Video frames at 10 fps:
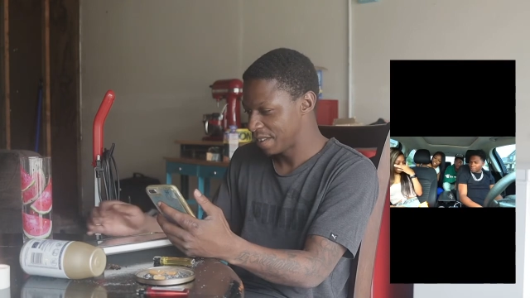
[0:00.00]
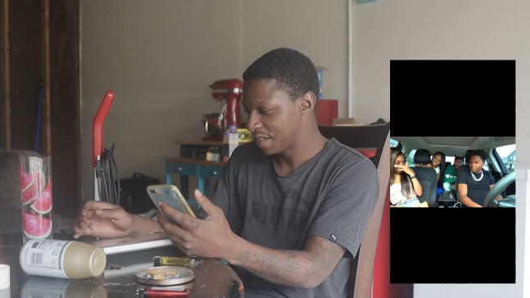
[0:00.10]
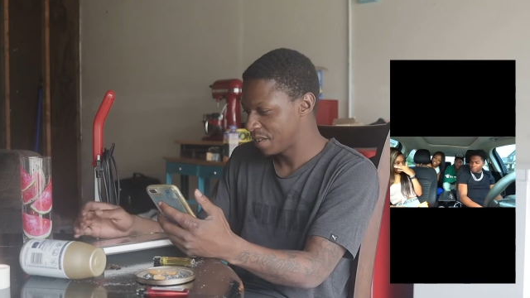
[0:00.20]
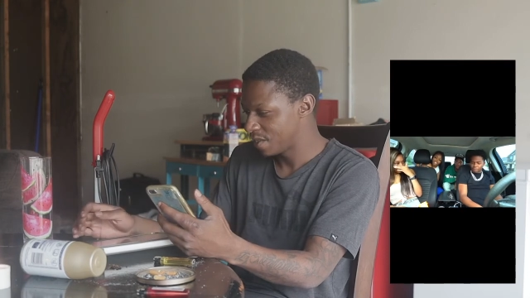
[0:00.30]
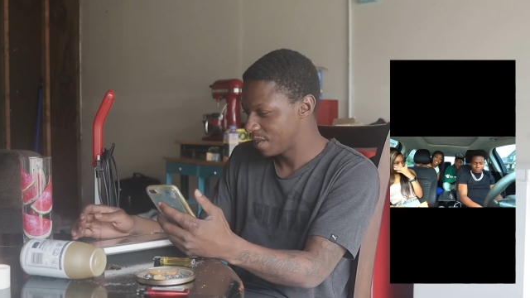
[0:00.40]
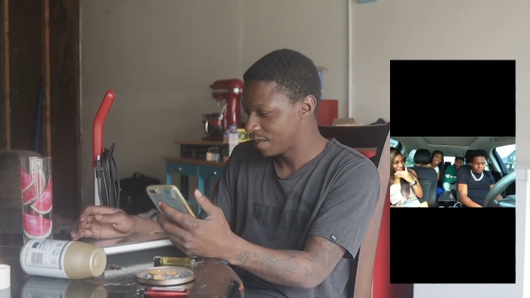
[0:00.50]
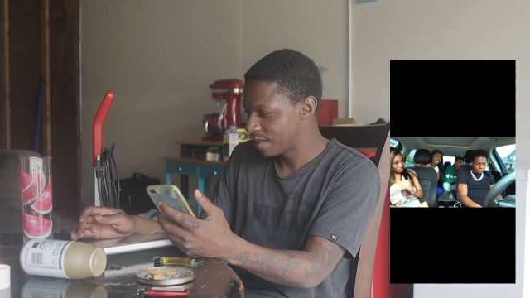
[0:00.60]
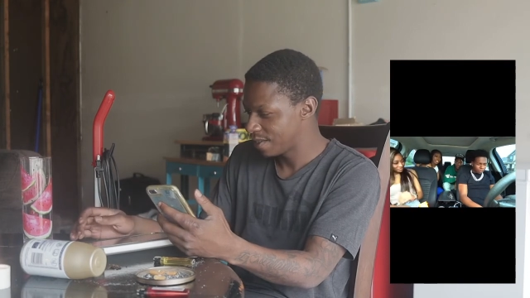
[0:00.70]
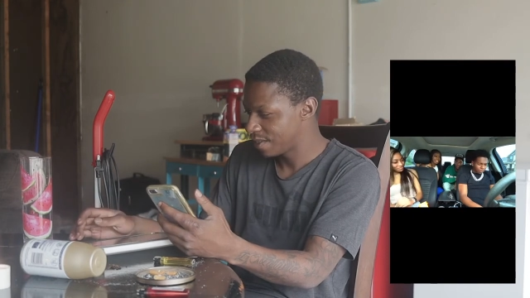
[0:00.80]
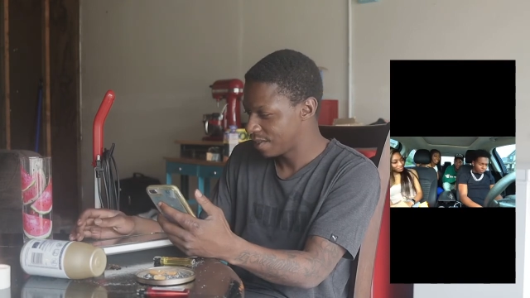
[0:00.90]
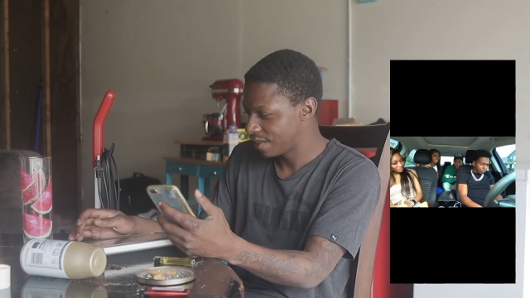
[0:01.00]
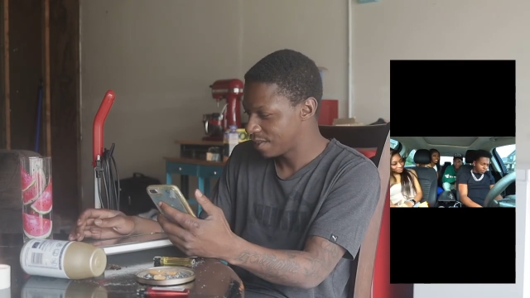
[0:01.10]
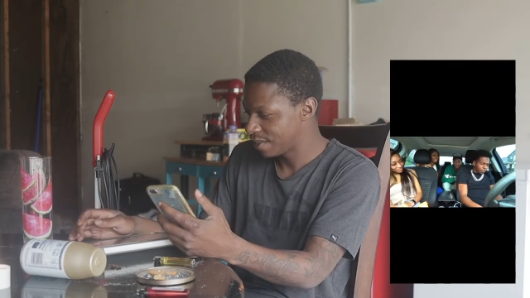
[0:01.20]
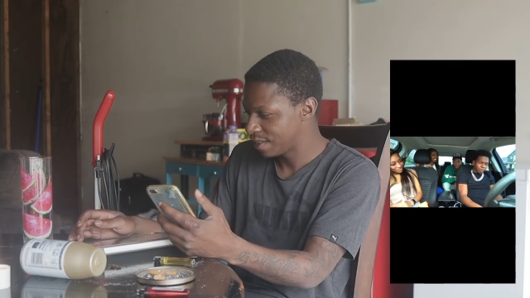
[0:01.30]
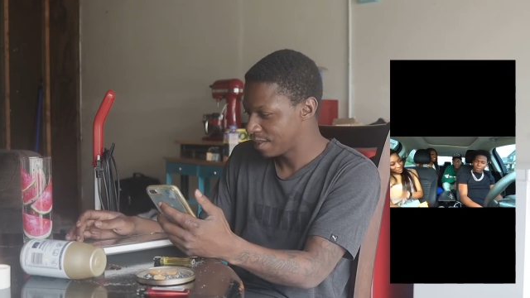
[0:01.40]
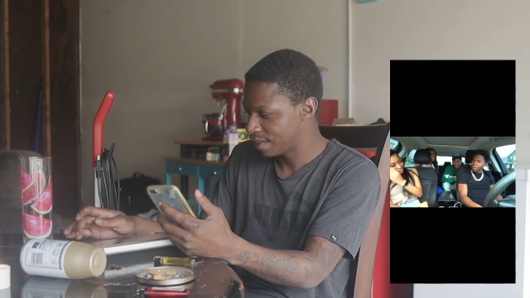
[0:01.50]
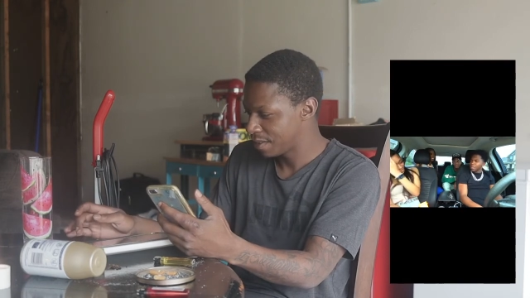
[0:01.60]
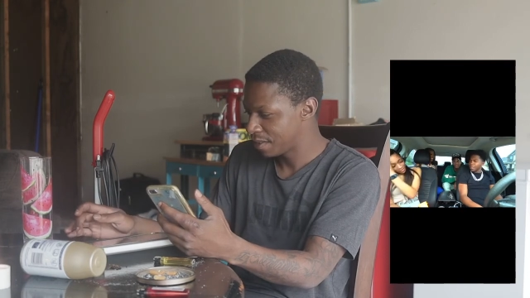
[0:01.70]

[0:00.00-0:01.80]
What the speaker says: (no one is talking)